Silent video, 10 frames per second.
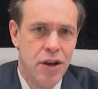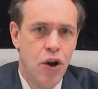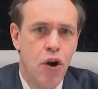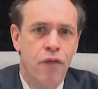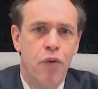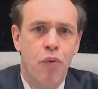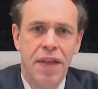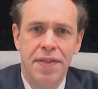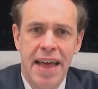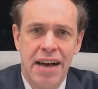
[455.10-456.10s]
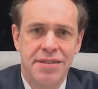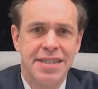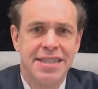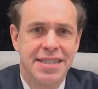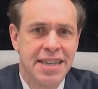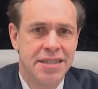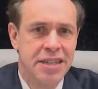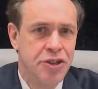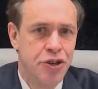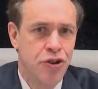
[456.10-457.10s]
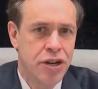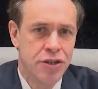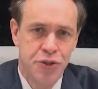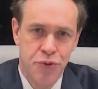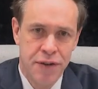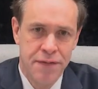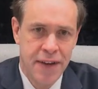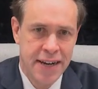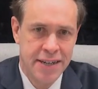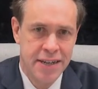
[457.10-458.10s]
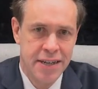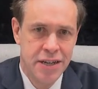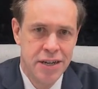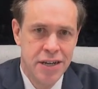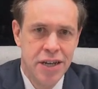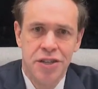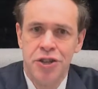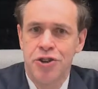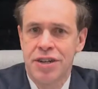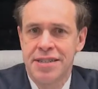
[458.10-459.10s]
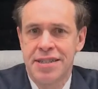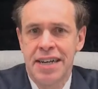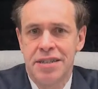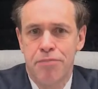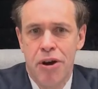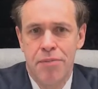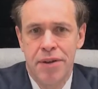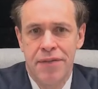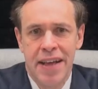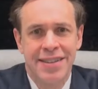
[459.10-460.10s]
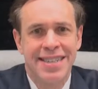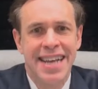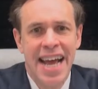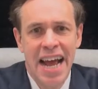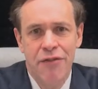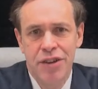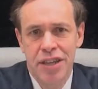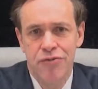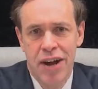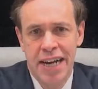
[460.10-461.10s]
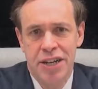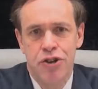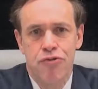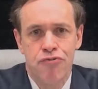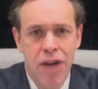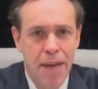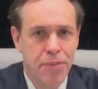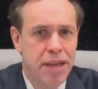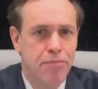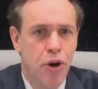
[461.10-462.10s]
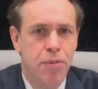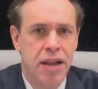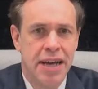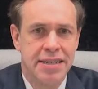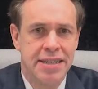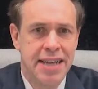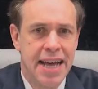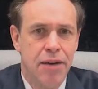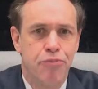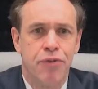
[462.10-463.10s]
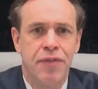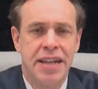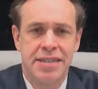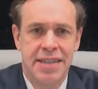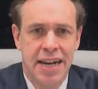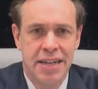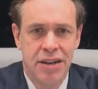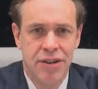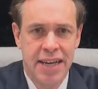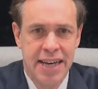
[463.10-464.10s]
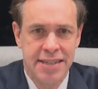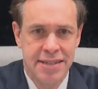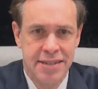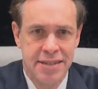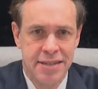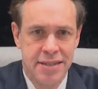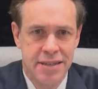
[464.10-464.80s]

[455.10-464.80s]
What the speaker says: Over 1,060 New Yorkers were infected. The New York State Department of Health did everything right, rapidly mobilizing to help prevent secondary cases.